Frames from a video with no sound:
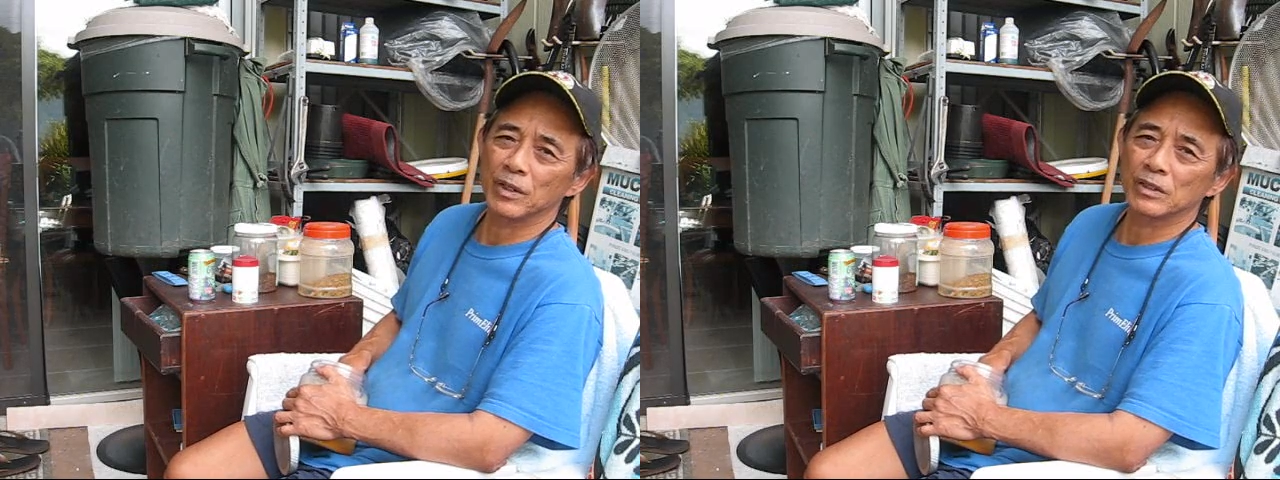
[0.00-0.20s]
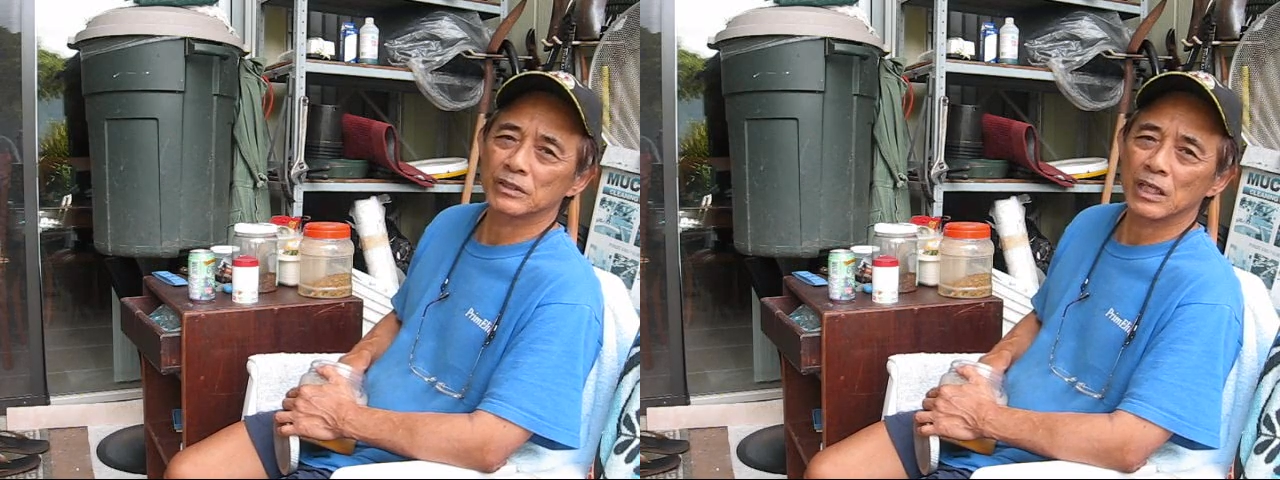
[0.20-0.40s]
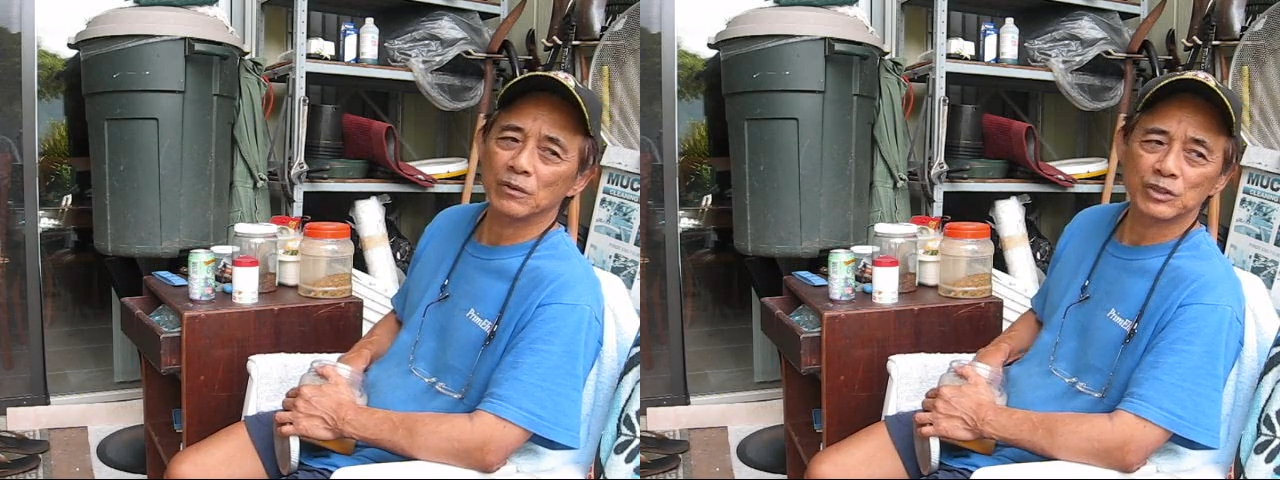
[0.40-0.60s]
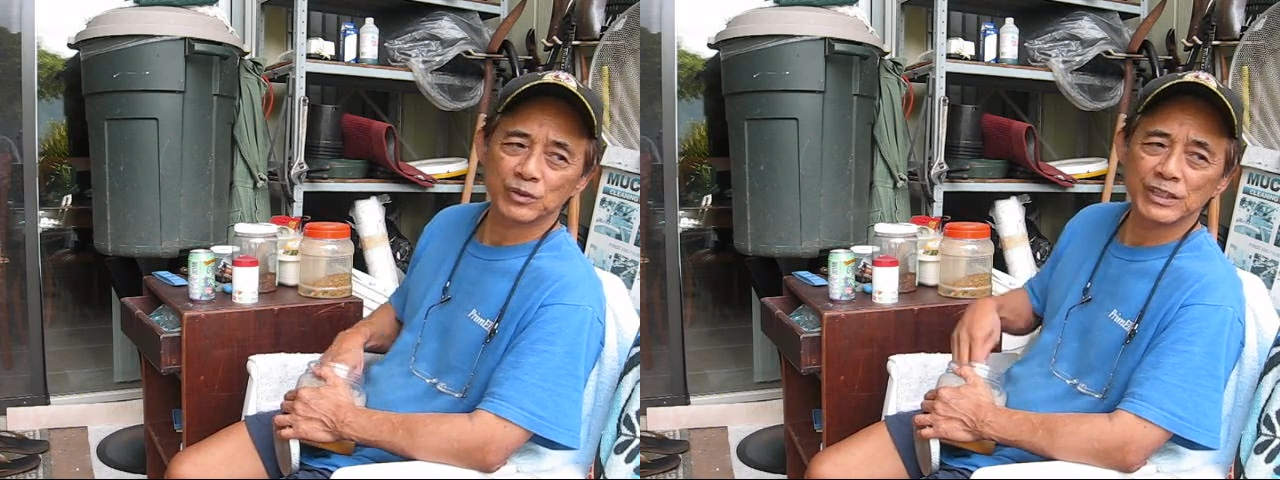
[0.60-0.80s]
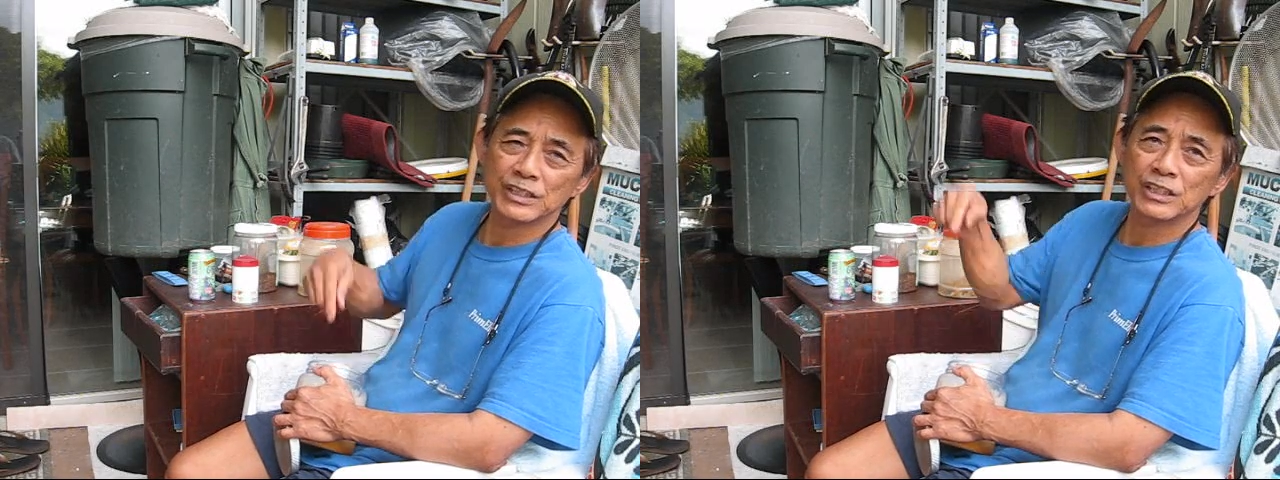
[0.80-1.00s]
because I was
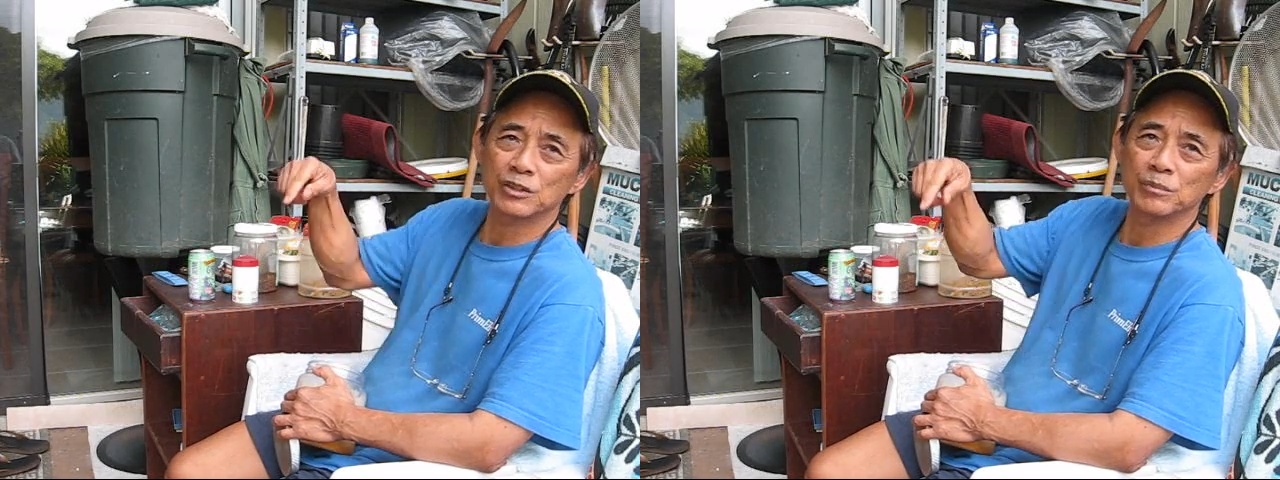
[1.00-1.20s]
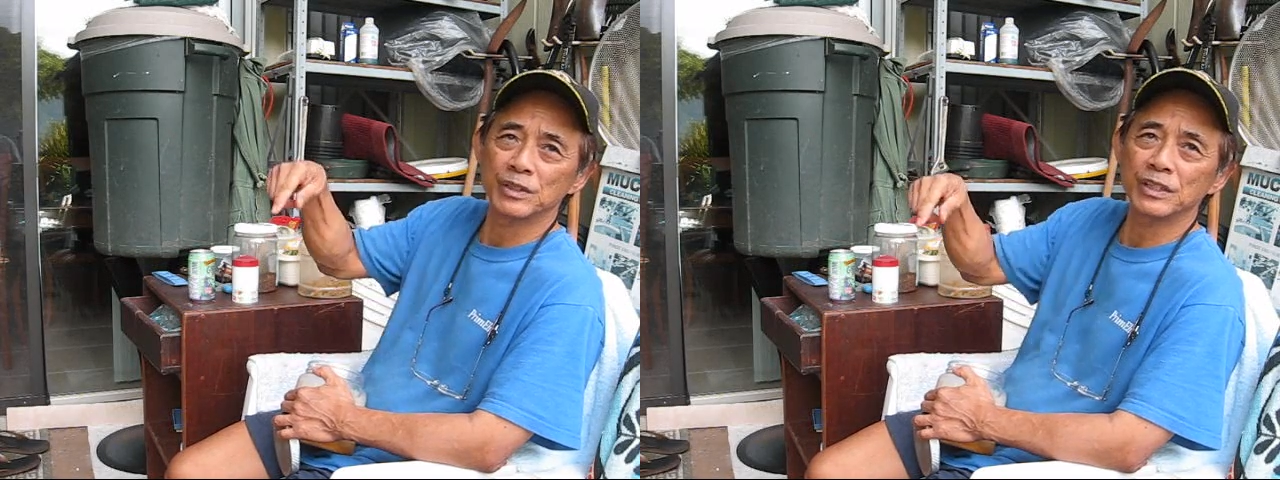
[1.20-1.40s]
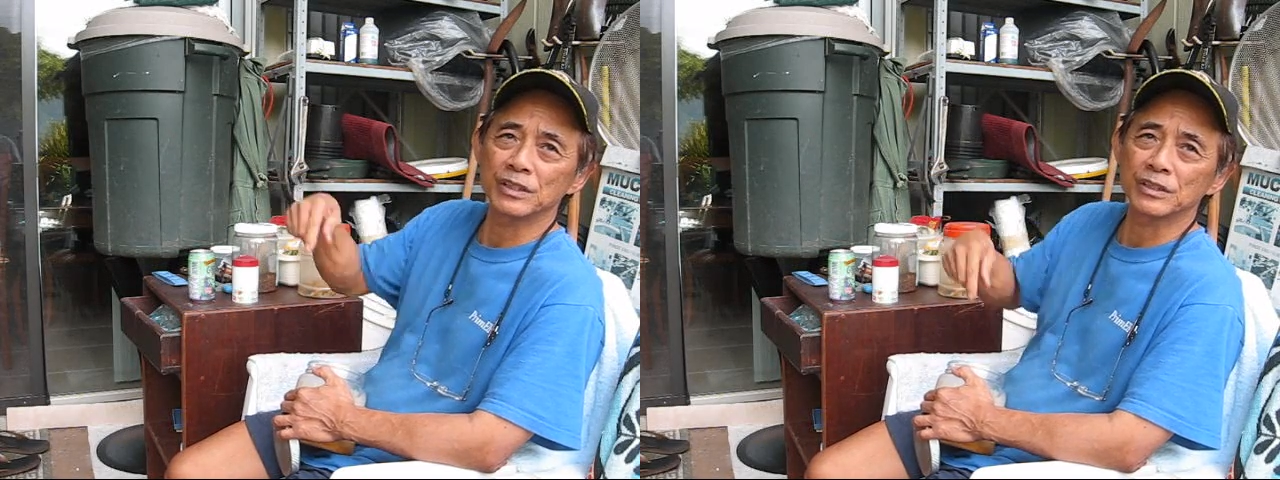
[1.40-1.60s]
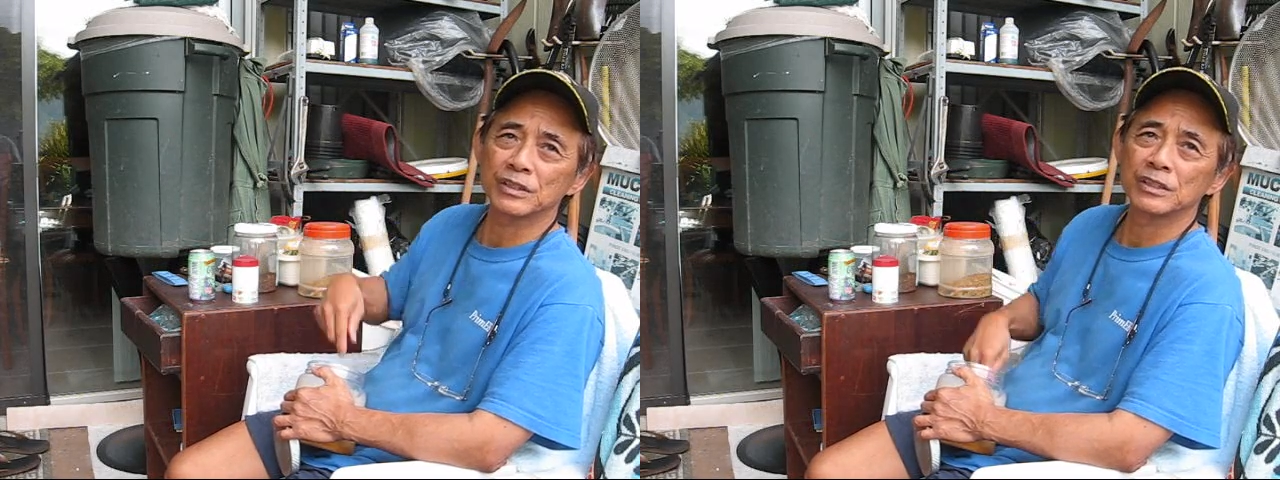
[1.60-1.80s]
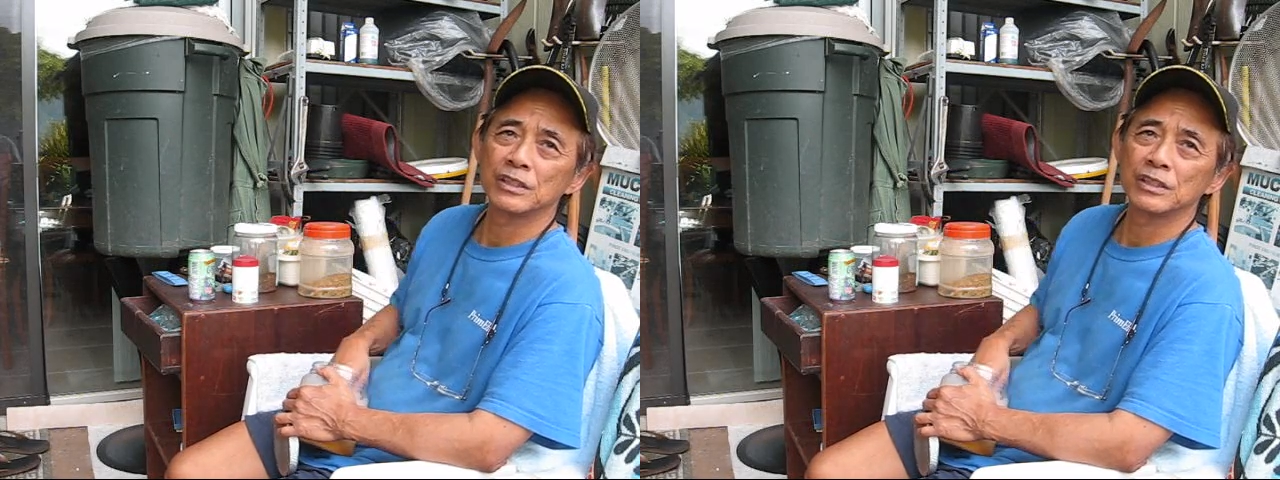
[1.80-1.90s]
raising them here.